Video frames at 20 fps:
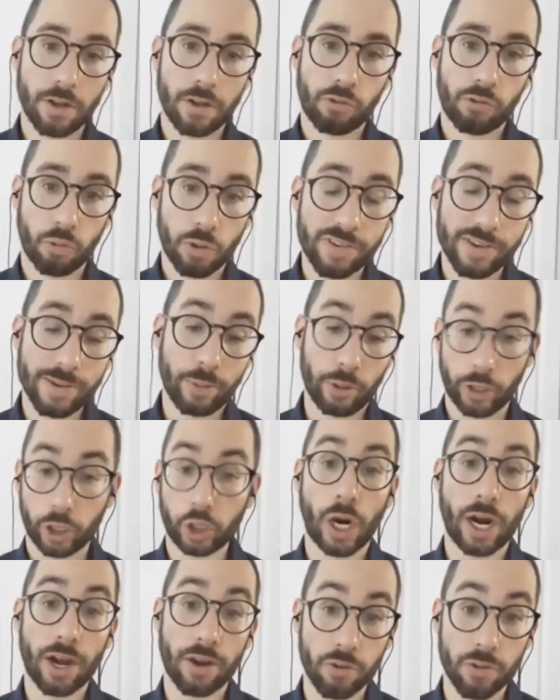it's reasonable to
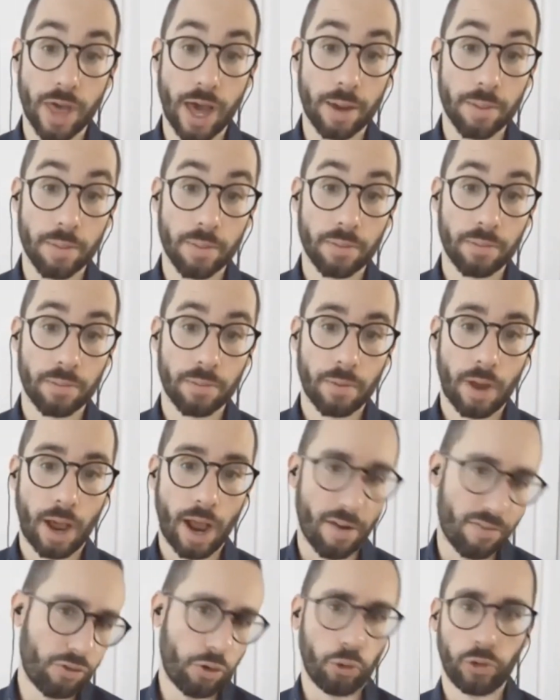try to do that.
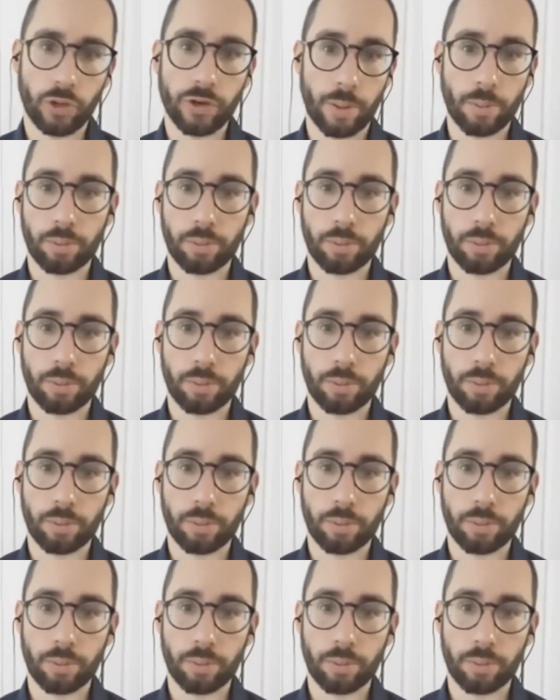I've certainly mm-hmm.